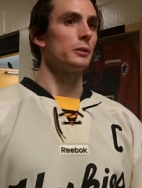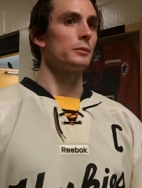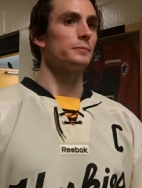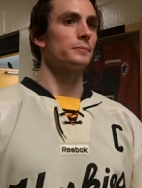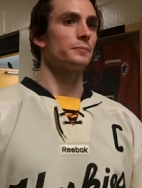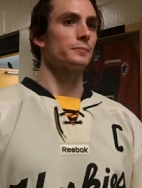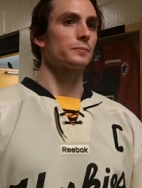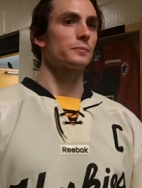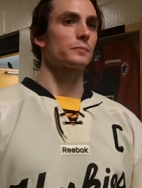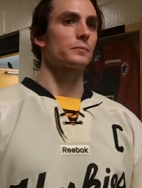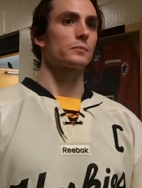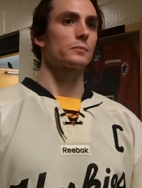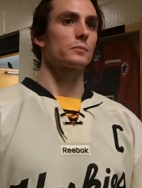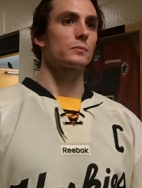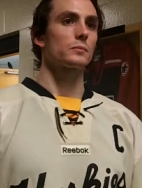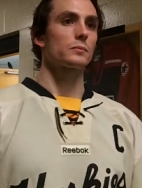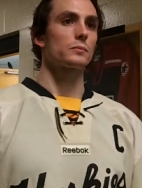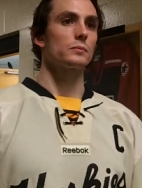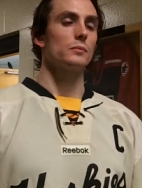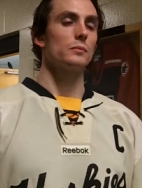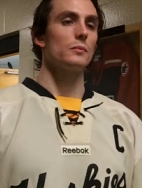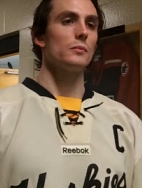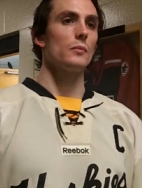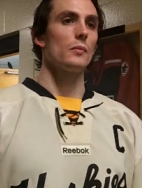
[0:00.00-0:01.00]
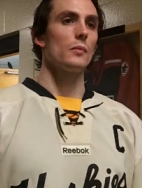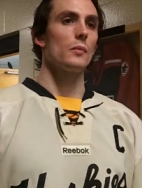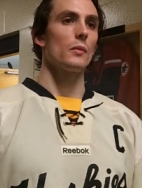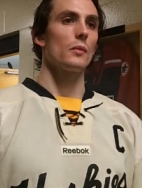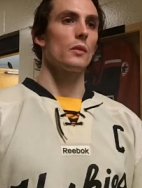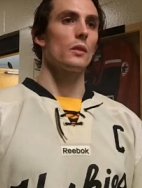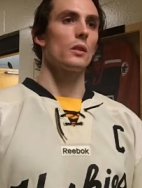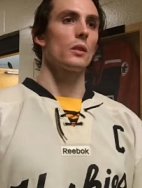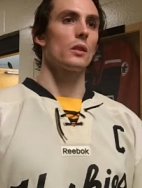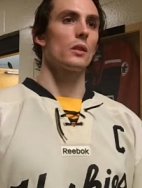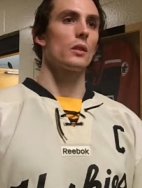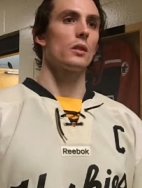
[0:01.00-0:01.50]
there's just some mental
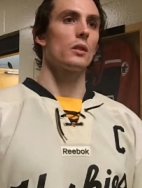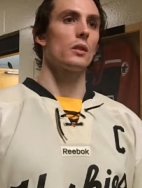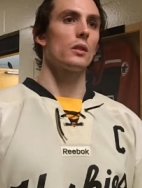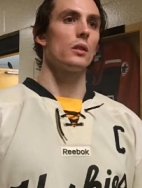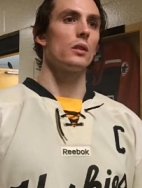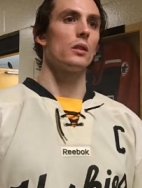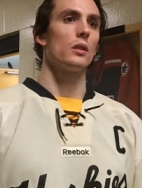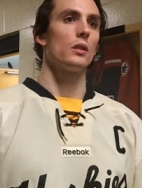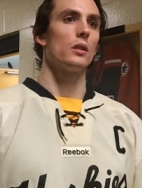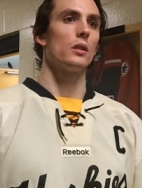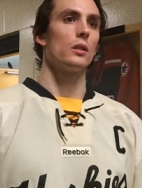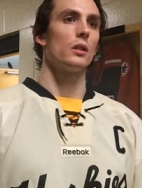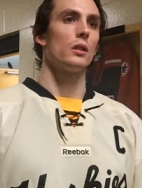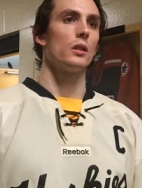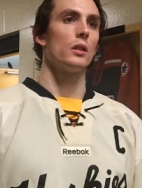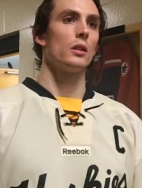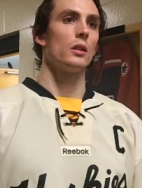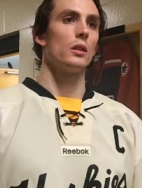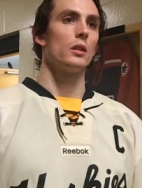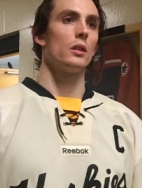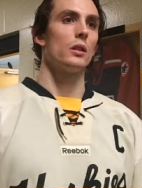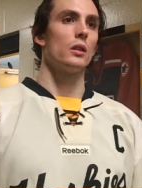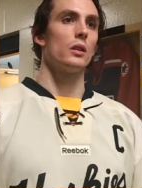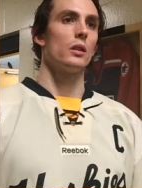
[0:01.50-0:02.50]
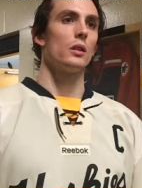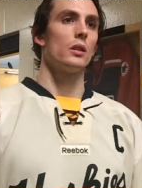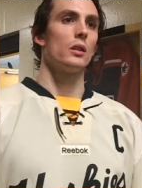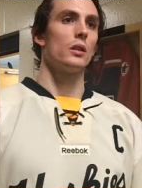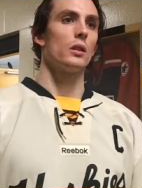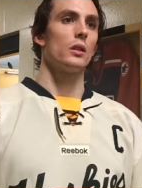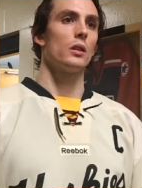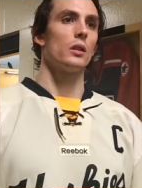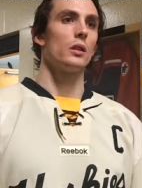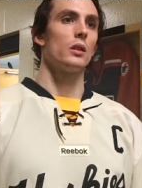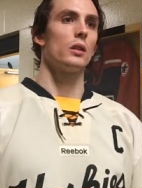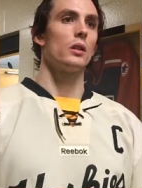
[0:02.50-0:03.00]
mistakes tonight. It seems like some penalties that
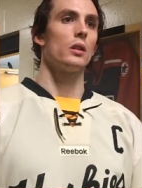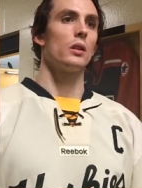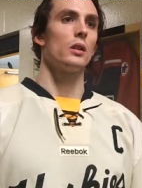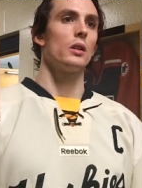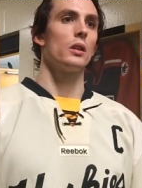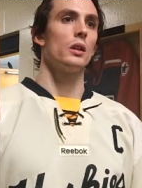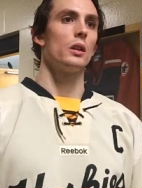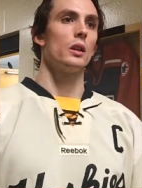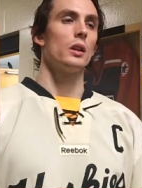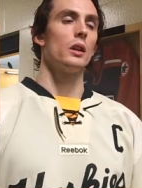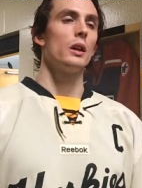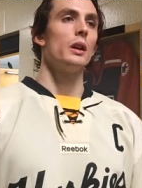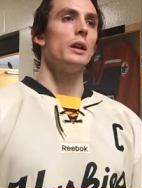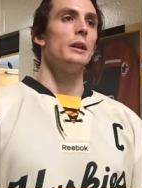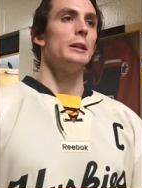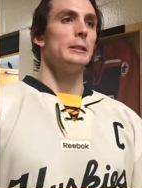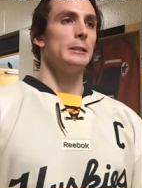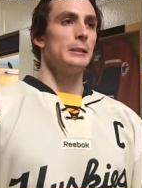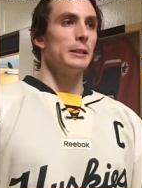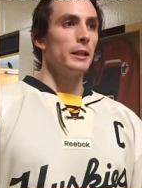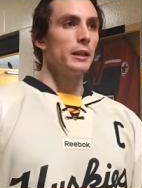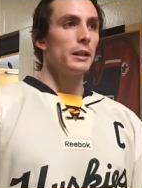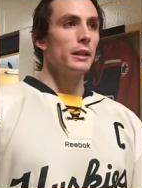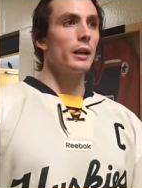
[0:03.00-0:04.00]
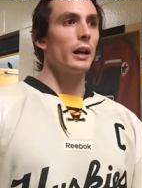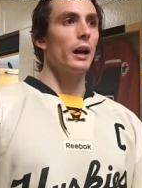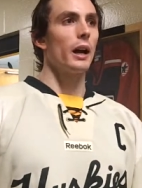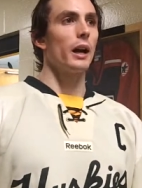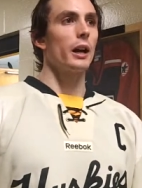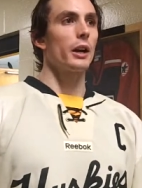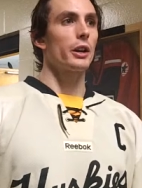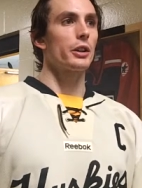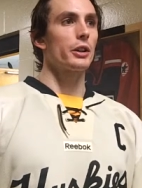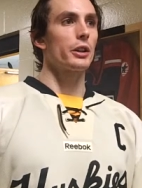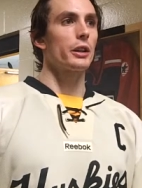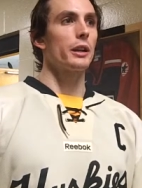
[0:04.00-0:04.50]
you shouldn't be taking. Yeah,
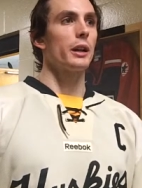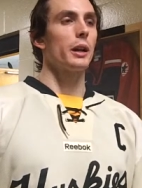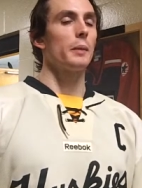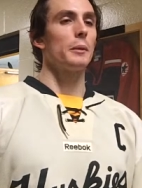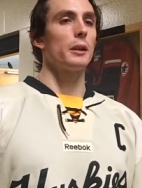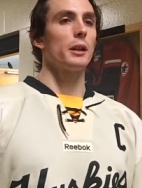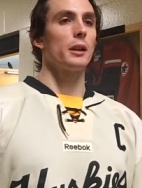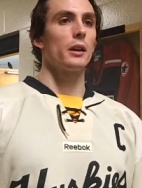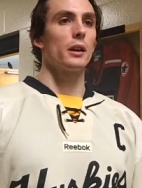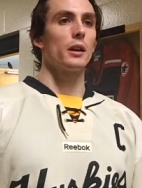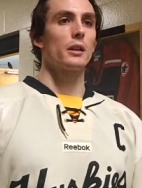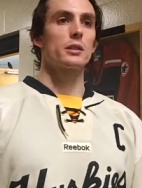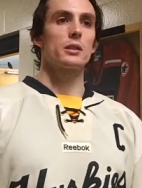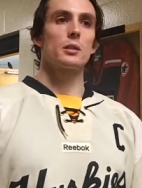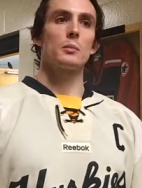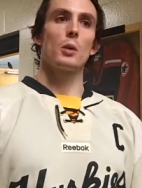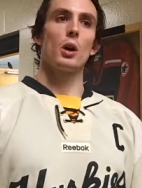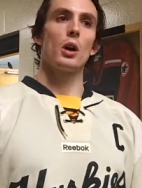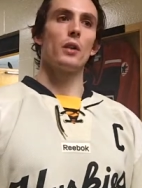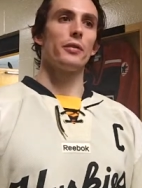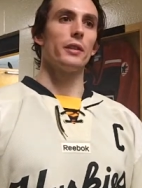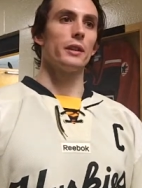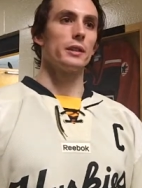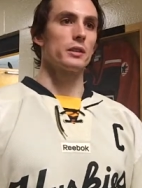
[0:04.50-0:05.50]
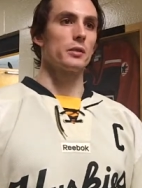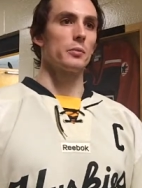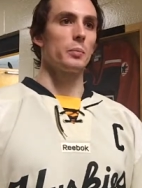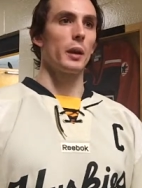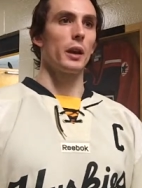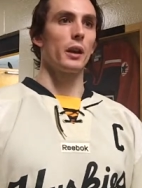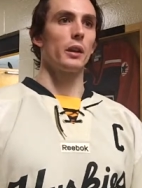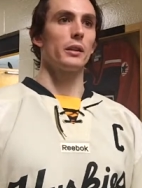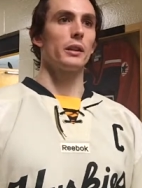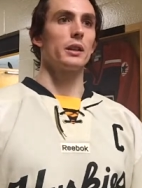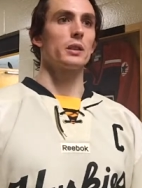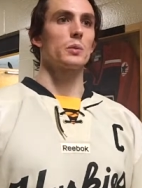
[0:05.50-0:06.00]
I agree. I mean, uh, some offensive
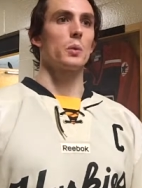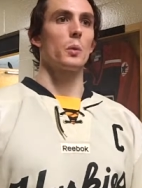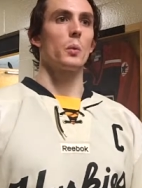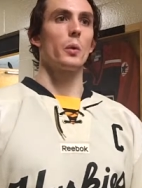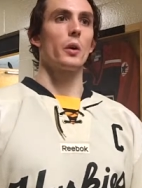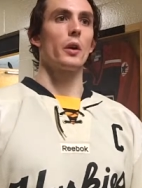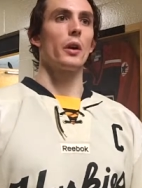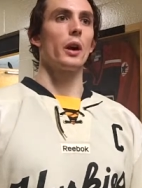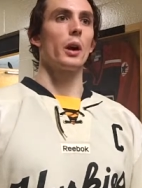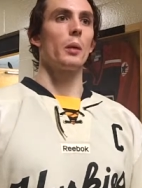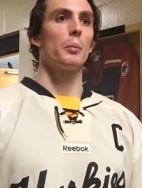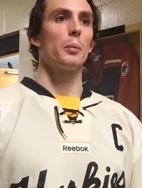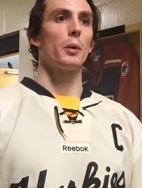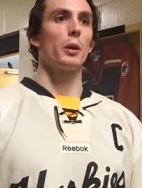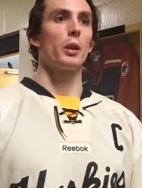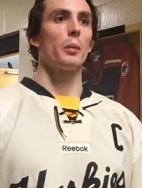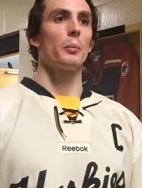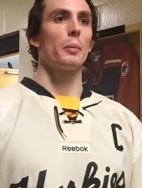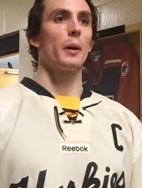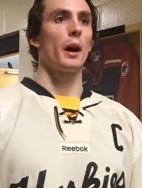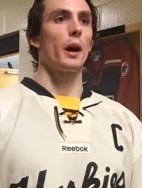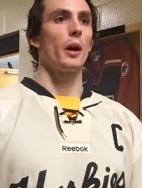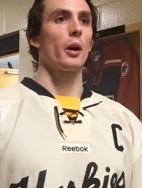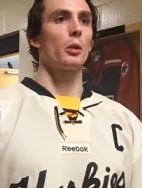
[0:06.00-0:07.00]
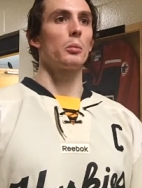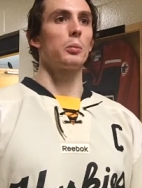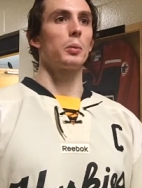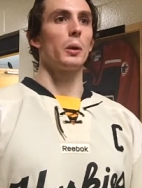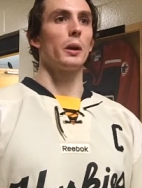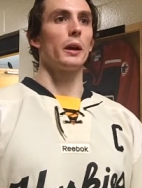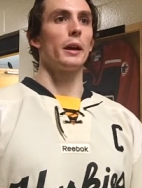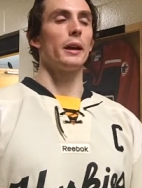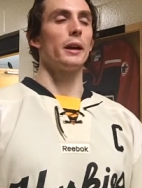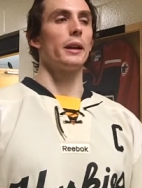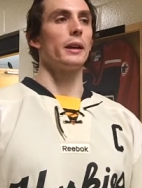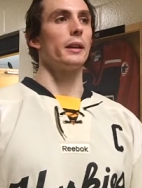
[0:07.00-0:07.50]
penalties when we're up on the power
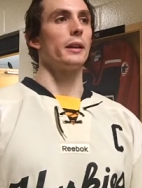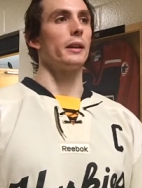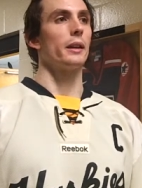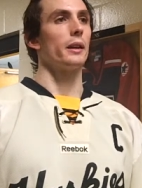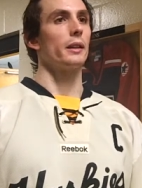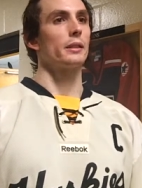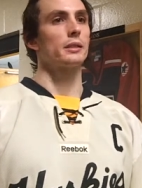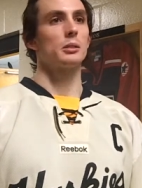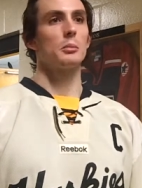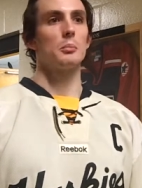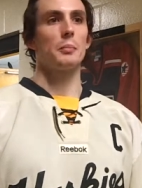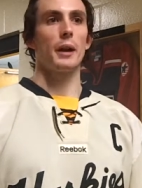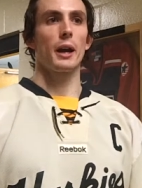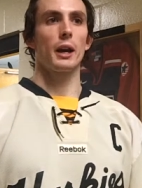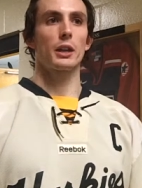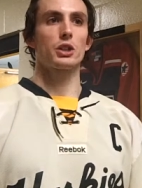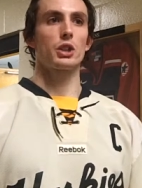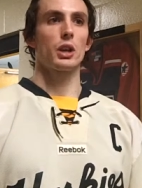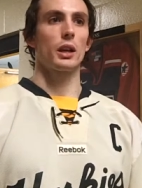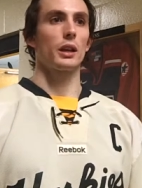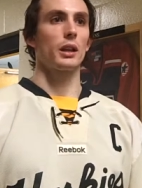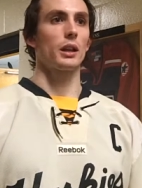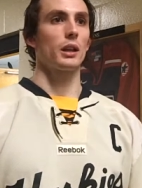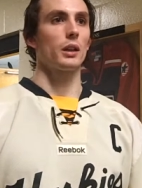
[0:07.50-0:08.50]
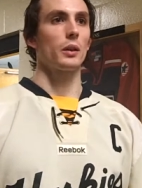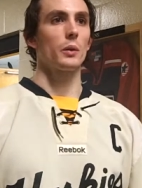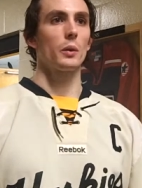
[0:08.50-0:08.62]
play and uh, some back checking